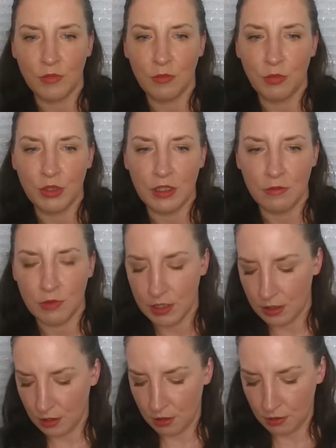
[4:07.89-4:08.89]
I'll put that
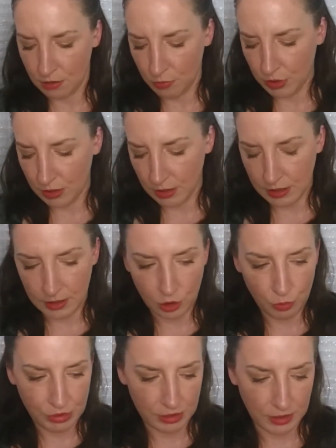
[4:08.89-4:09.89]
right there. But let's
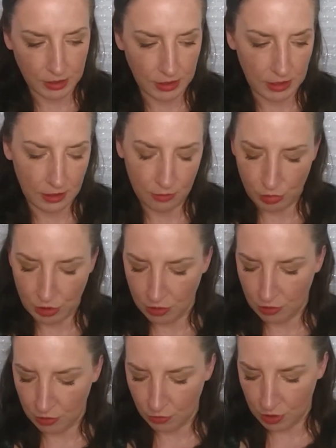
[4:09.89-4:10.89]
open this setting
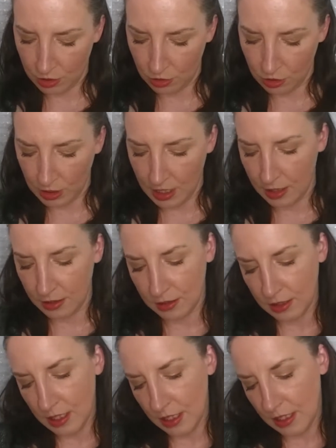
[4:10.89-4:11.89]
powder. I want to look at it.
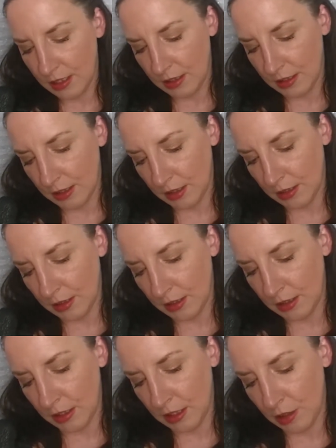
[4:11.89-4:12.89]
This is
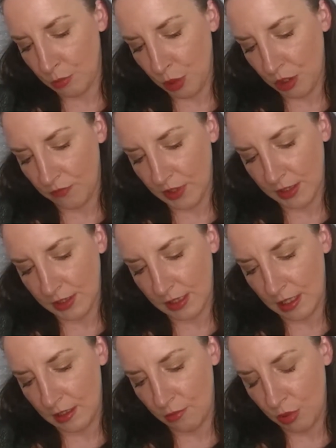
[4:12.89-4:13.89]
the Perfect
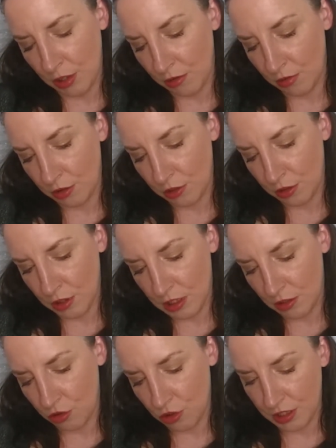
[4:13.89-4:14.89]
Setting Powder
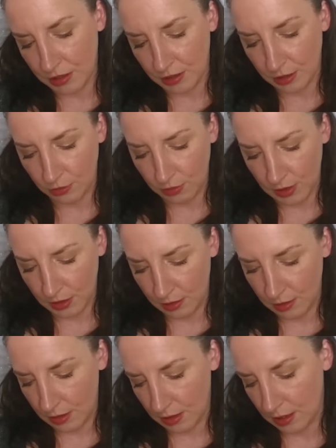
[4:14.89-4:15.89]
in
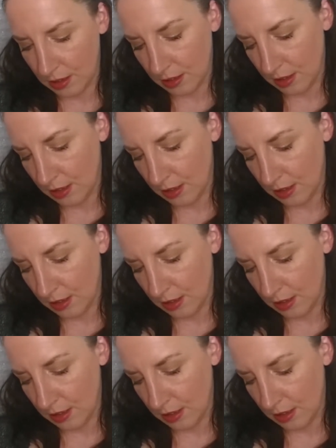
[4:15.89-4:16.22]
Translucent.